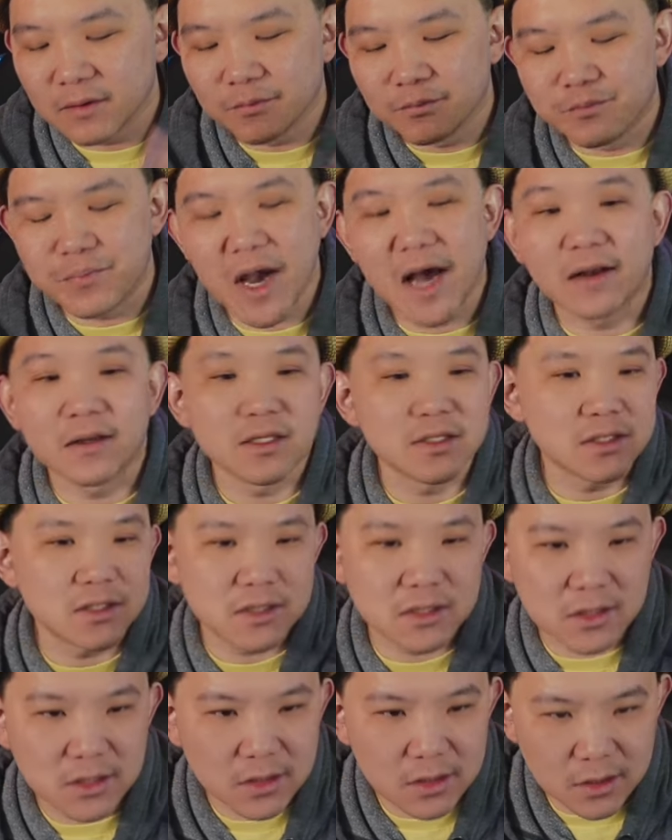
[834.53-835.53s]

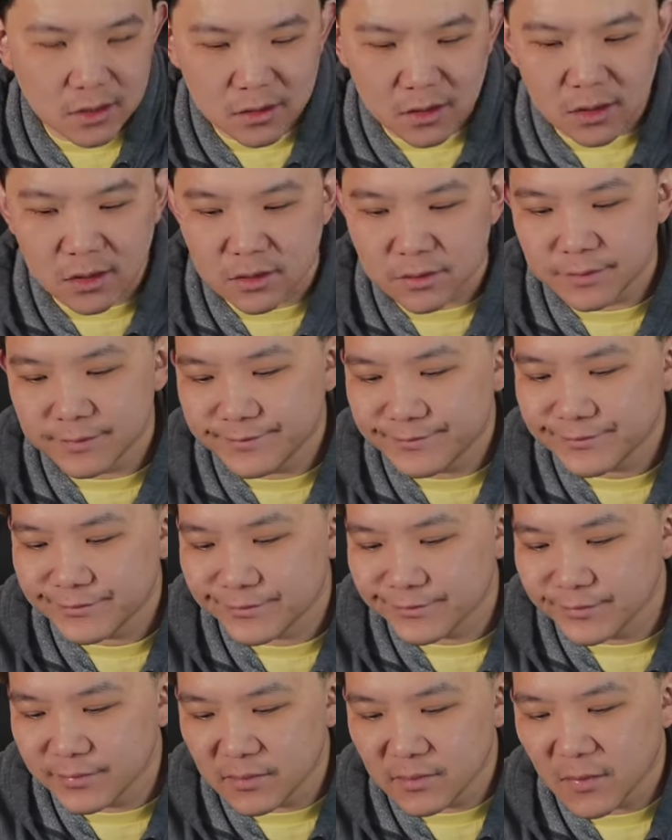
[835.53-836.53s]
balanced
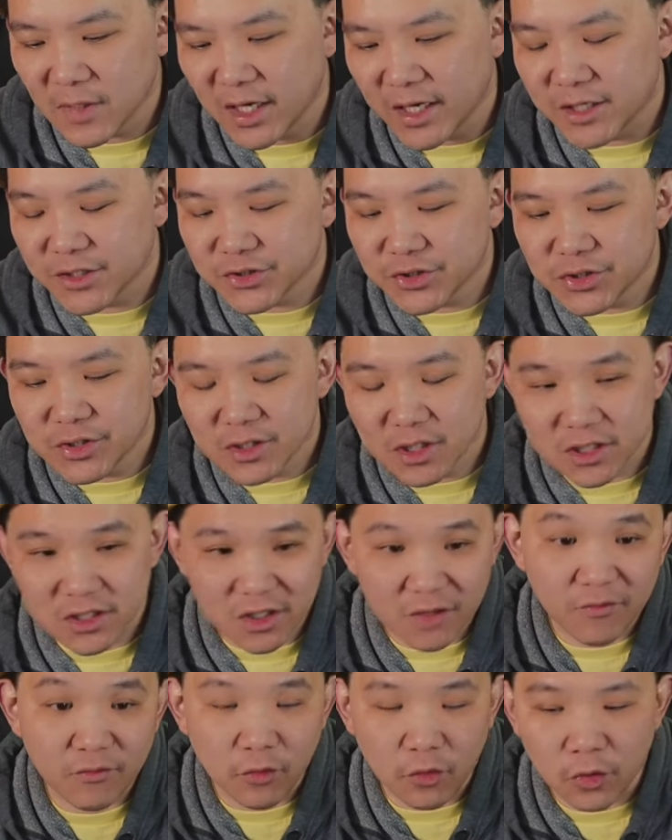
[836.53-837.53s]
cologne-ish because
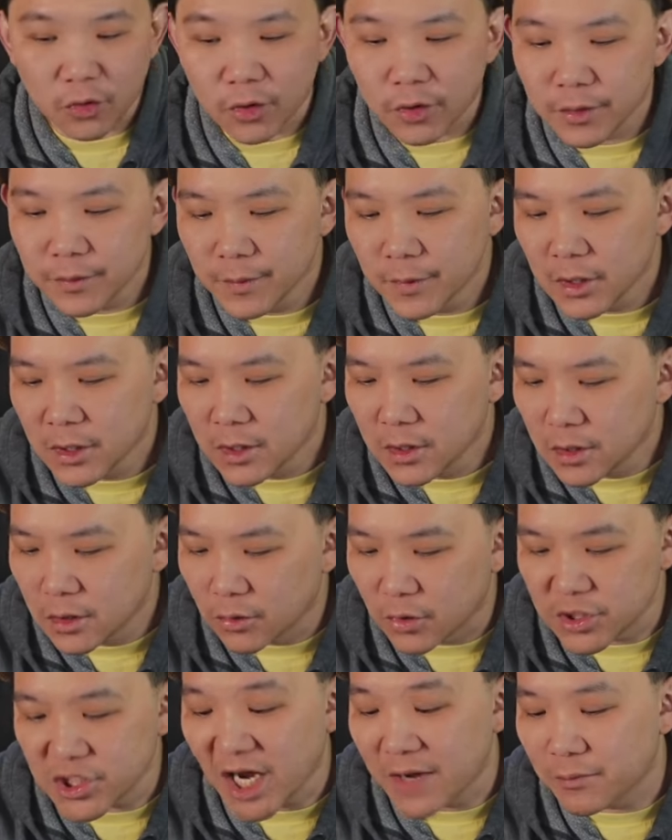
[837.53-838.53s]
of floral,
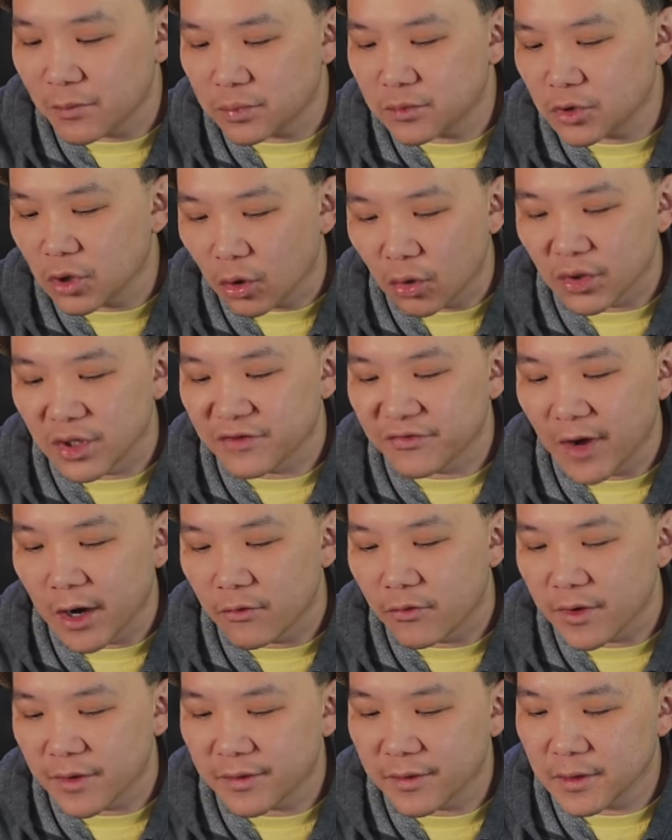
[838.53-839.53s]
which I'm totally fine
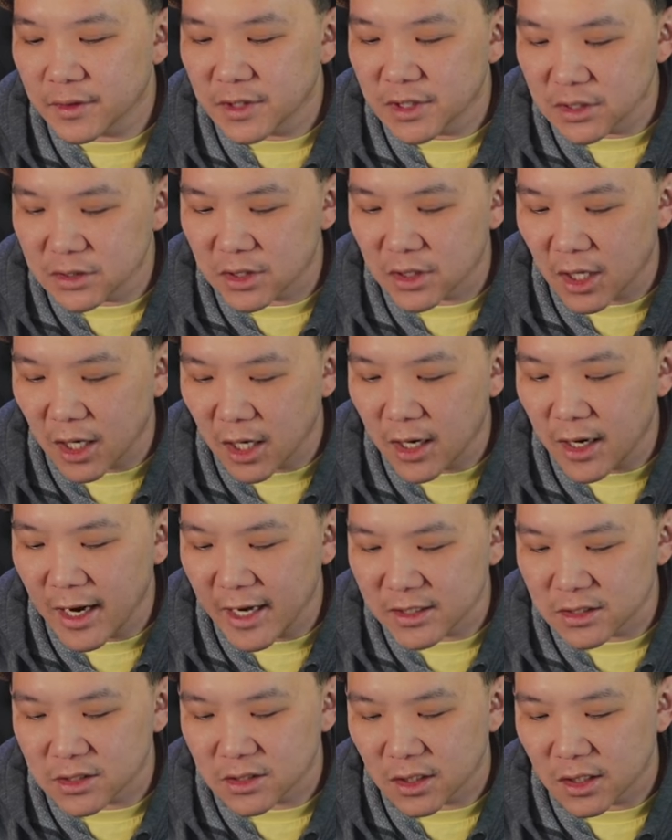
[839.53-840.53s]
with. This cigar
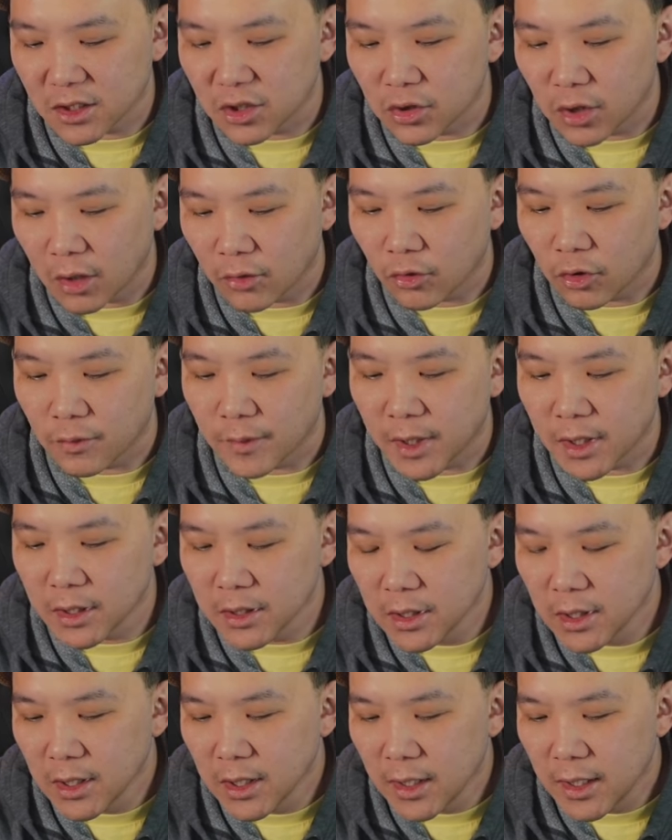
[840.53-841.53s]
has a good aroma.
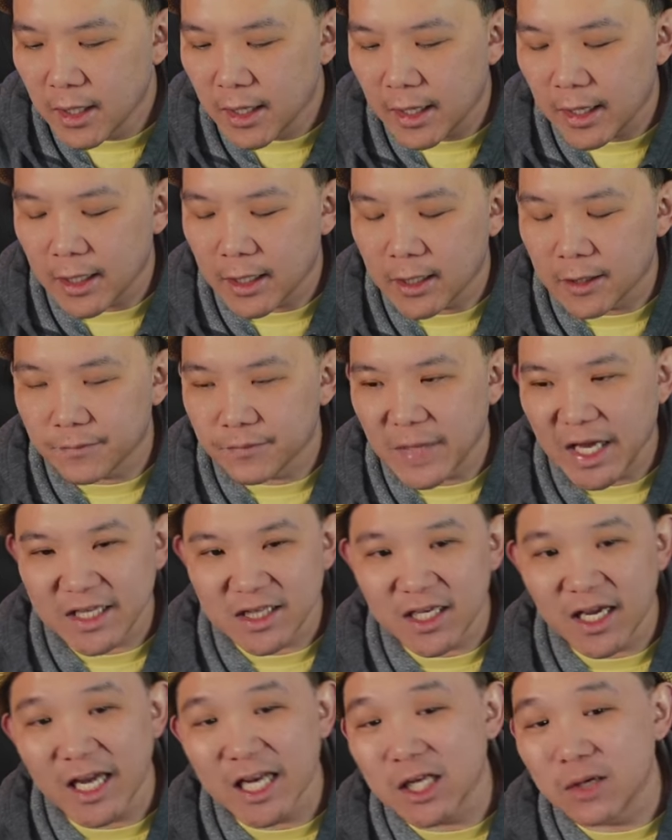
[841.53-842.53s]
I
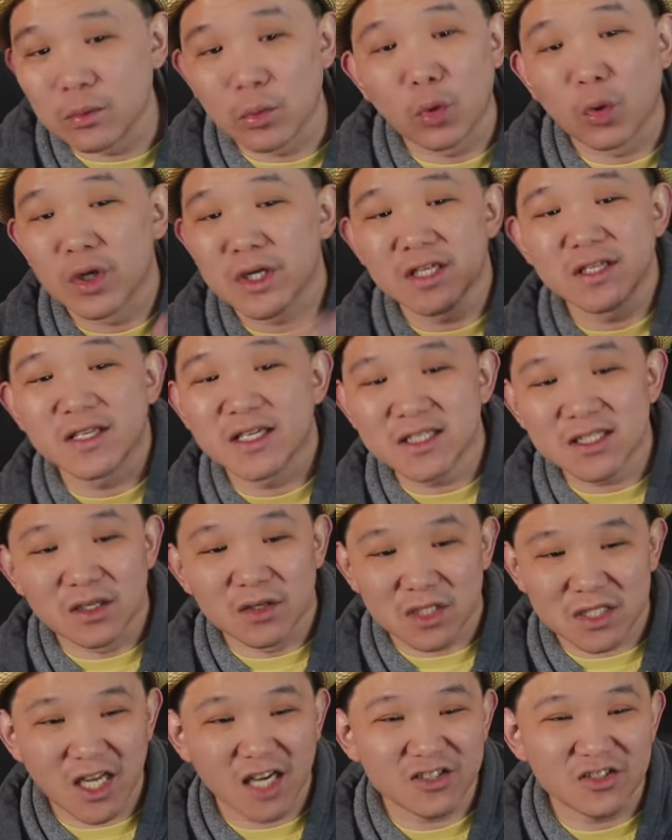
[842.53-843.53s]
think any more than this, it'll
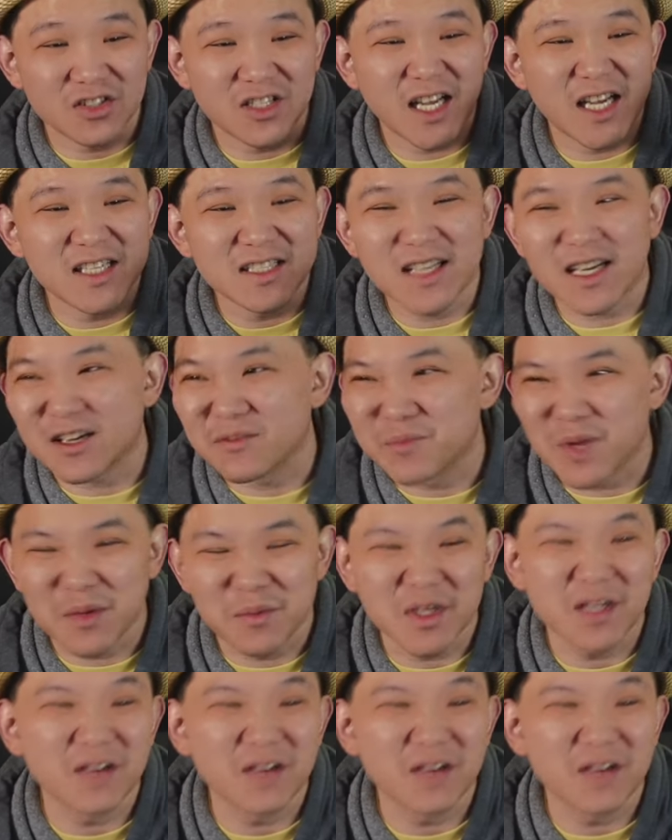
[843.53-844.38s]
start to taste like maybe